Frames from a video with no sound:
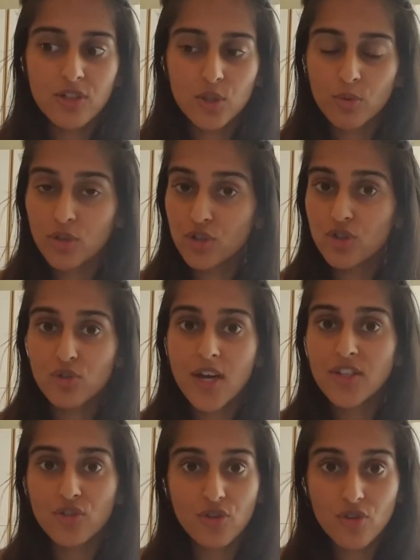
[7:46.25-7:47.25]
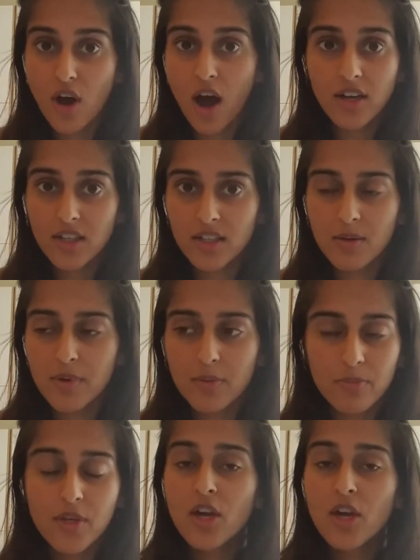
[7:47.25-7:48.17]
because when you're stressed, you're not going to be